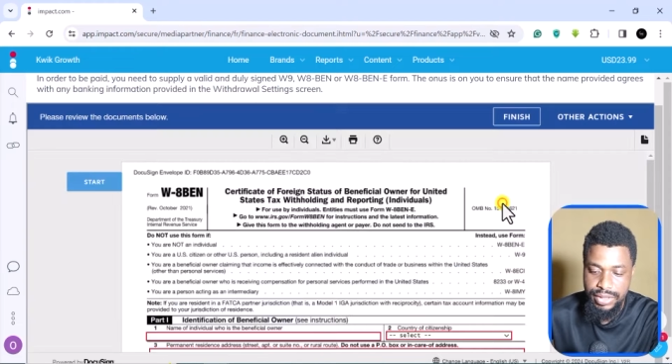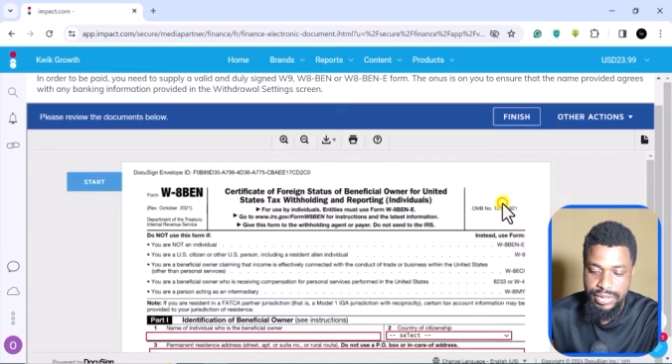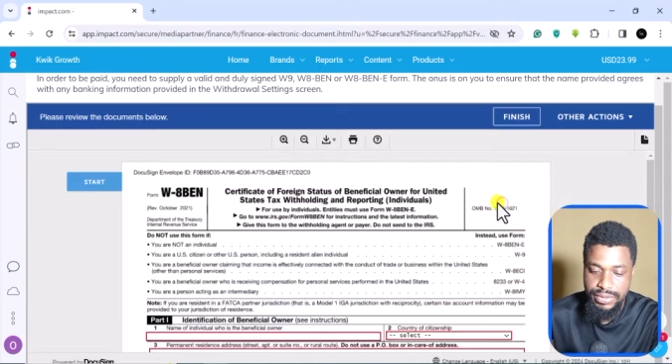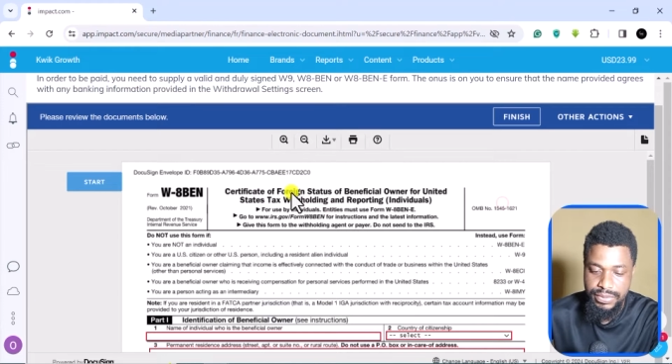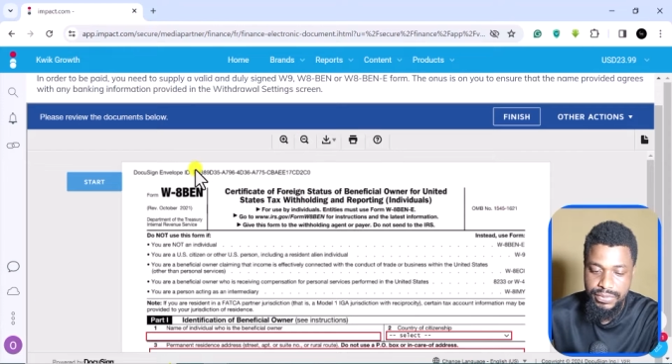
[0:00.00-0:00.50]

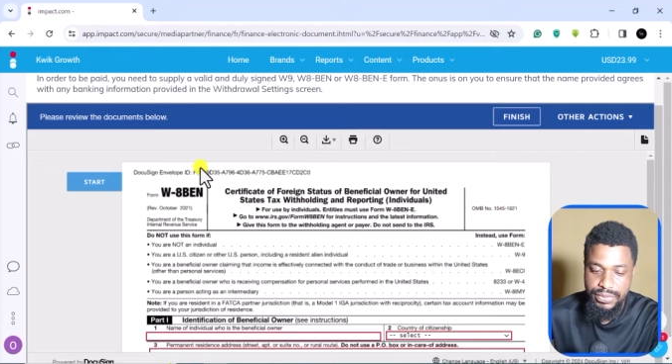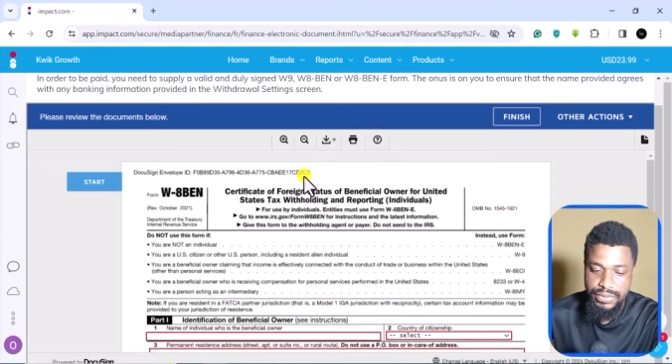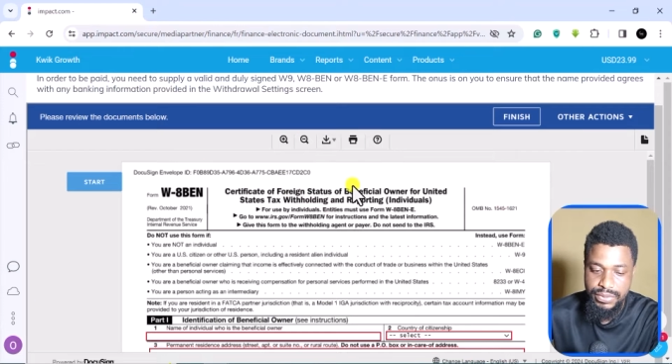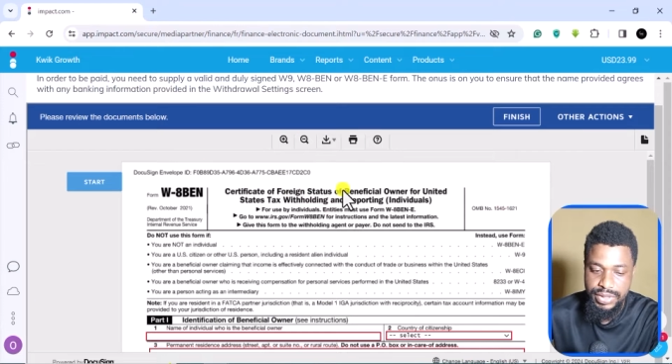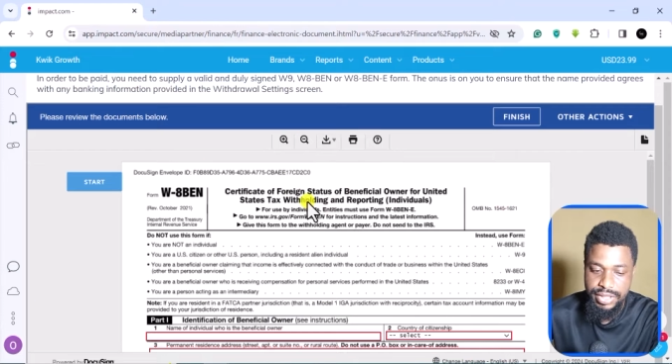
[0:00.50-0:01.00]
you you
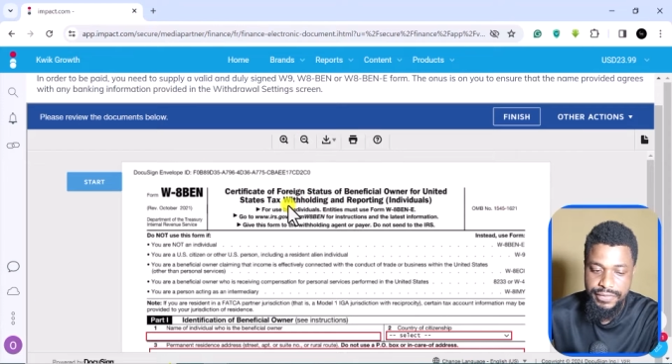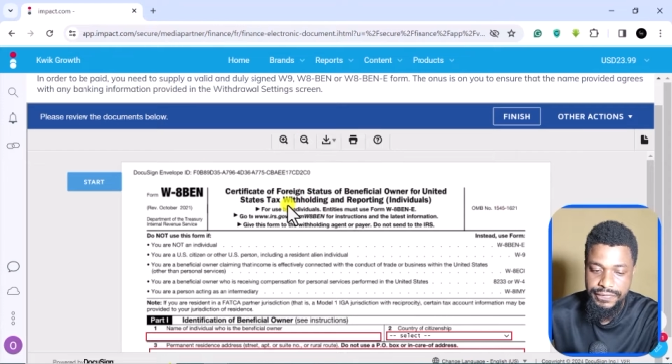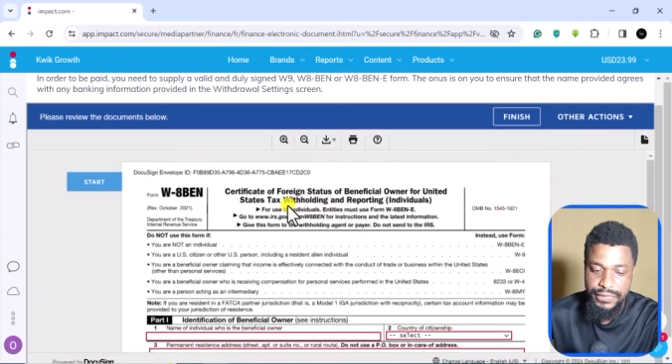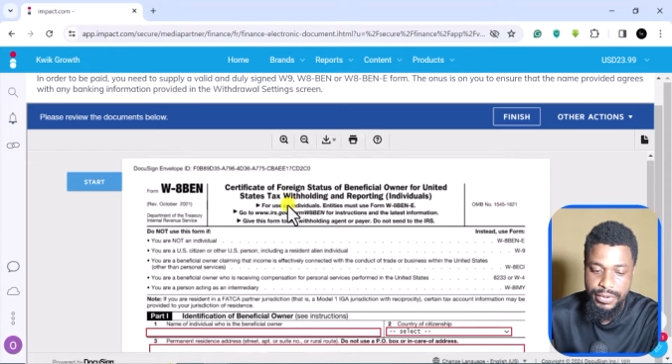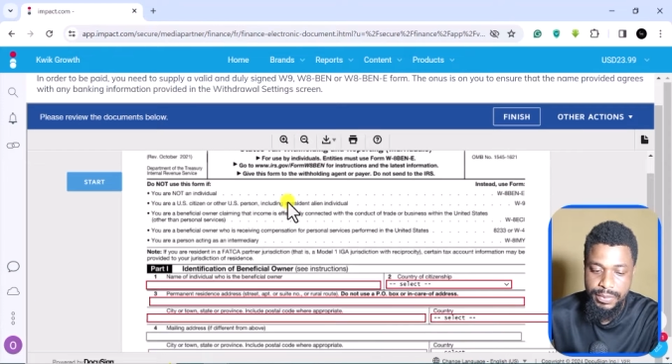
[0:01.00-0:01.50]
see the
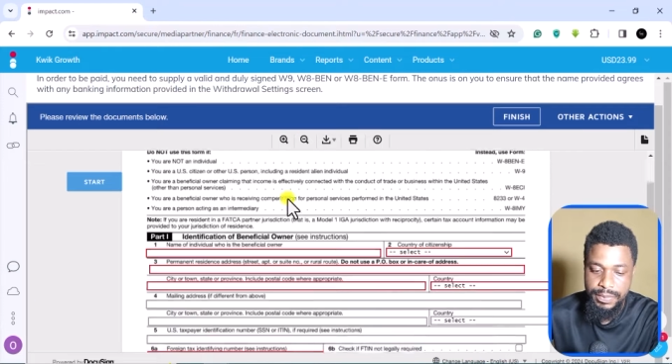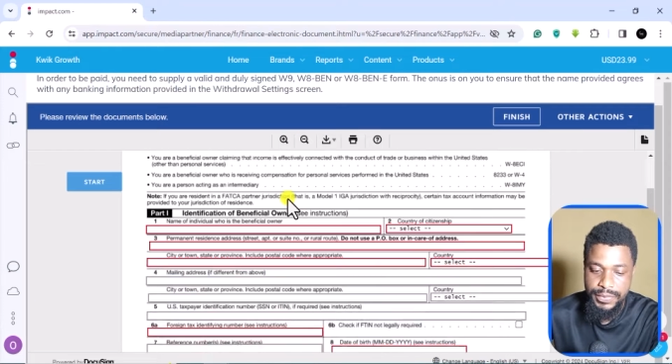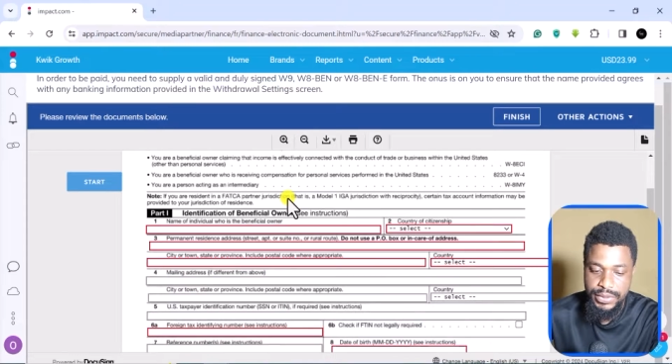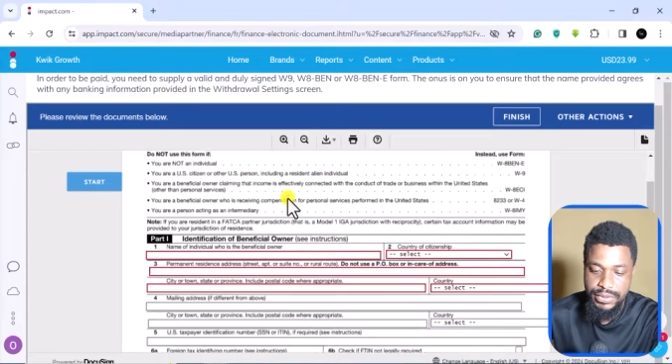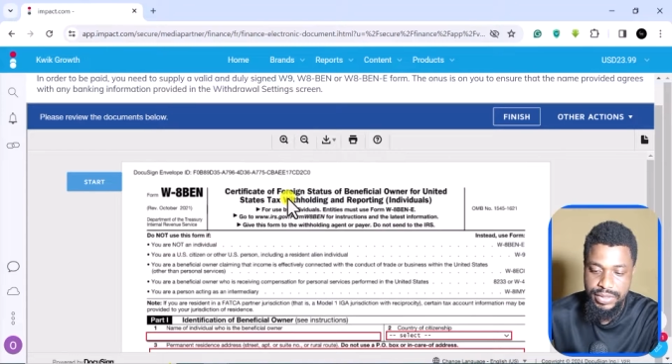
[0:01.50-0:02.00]
form
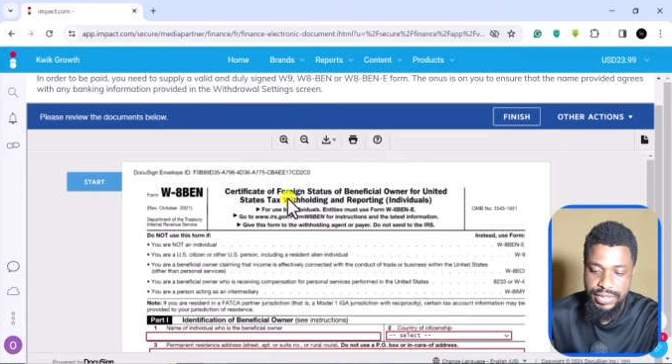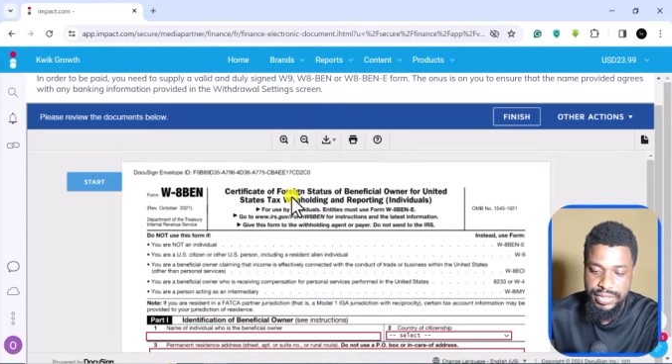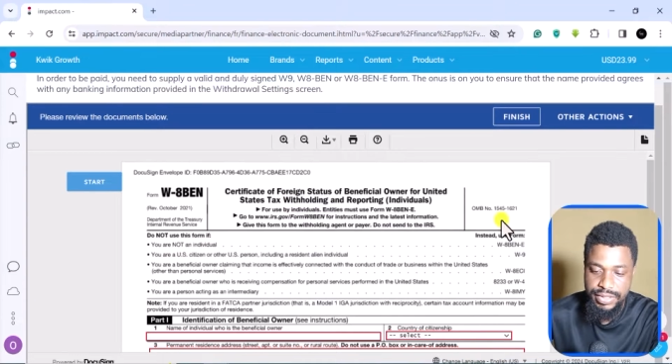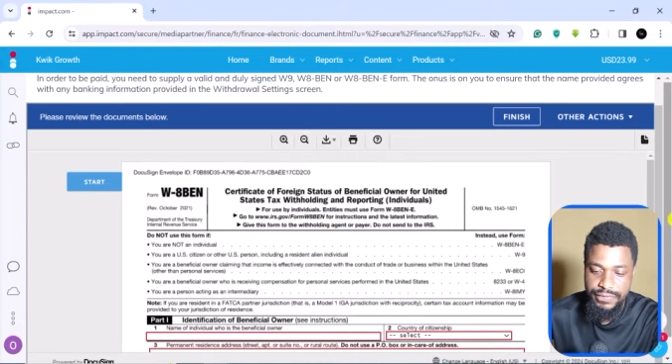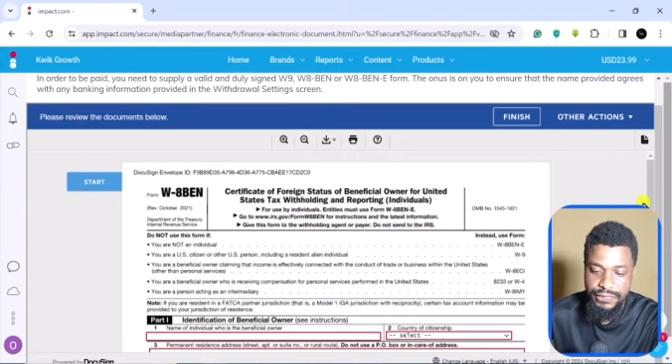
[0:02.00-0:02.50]
so this is
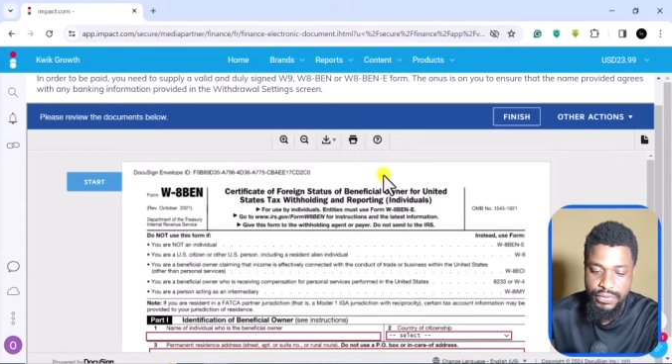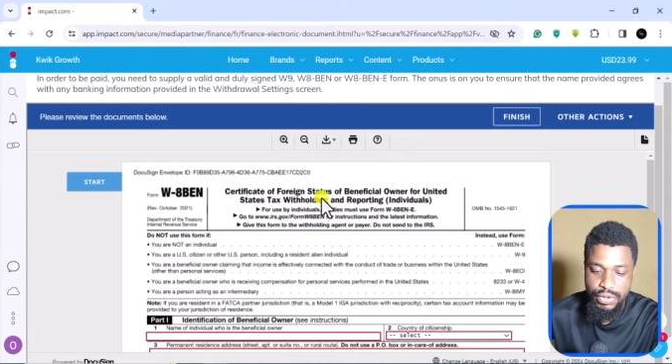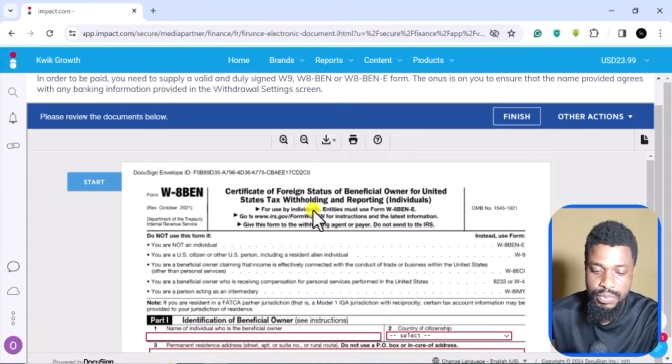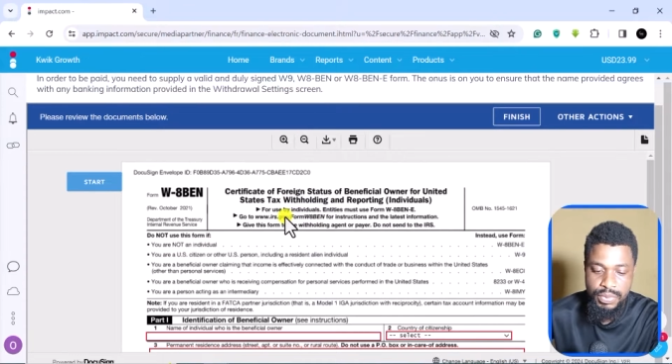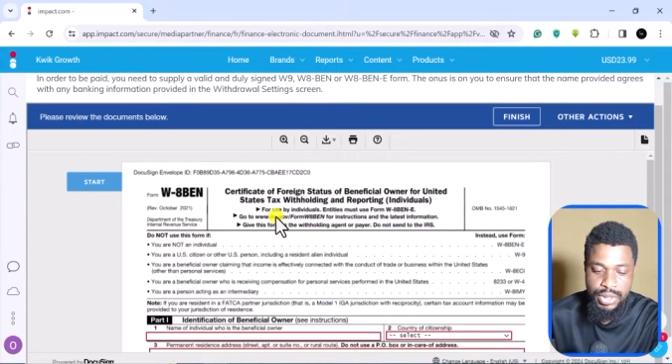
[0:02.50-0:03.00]
the form